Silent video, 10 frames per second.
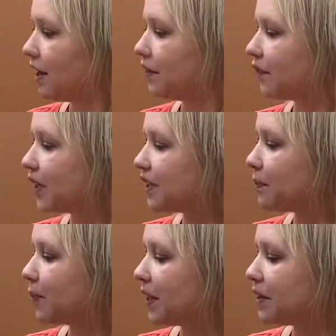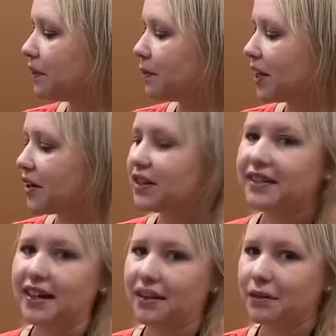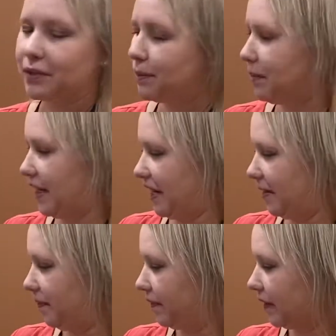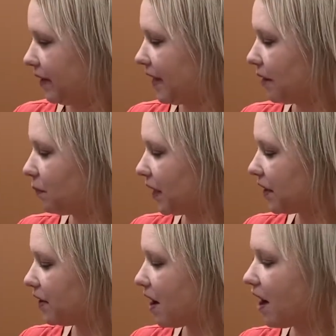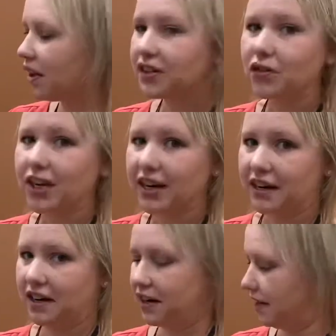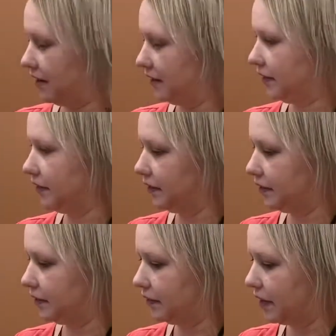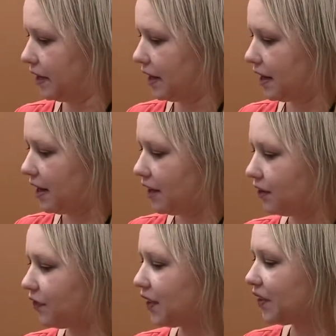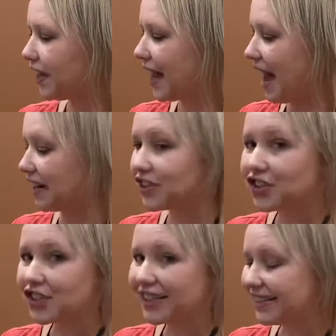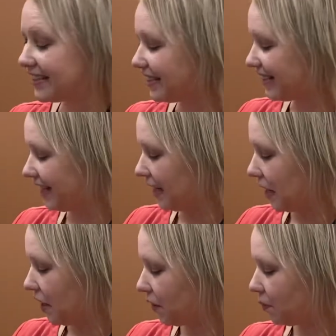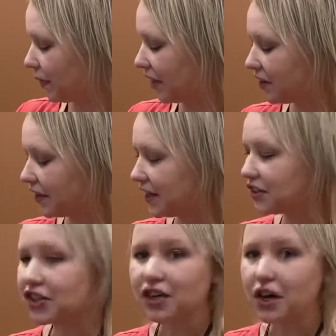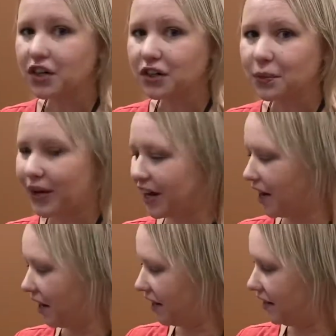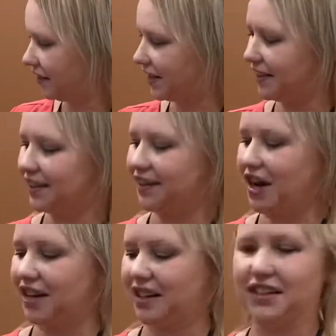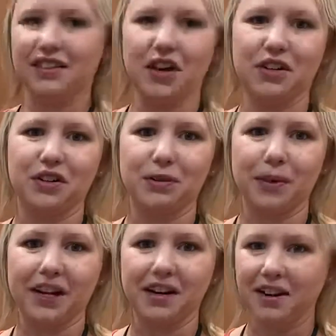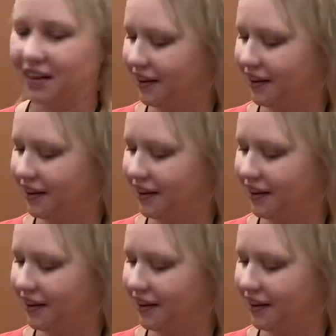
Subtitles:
First, wiggle where your tail would be, then wiggle all your hair. Feeling extra silly? Wiggle in your underwear. Look at the dog in his underwear.